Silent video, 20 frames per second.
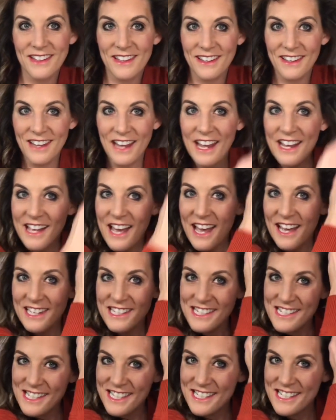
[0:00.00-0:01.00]
Hey guys,
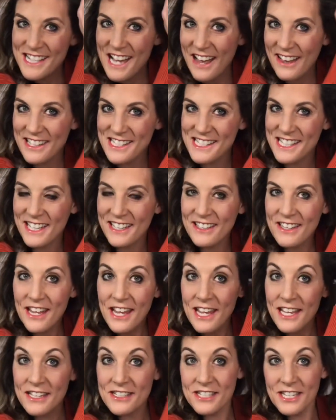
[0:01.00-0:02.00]
it's Allison,
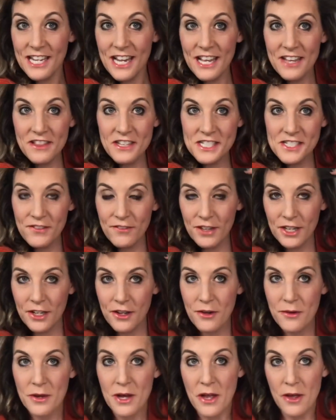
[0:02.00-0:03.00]
and today in this
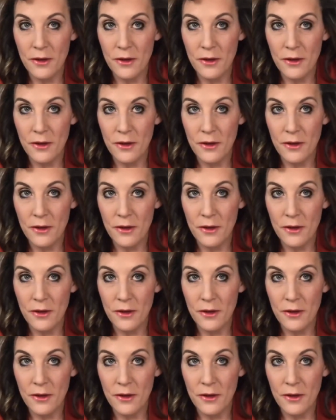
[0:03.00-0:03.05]
video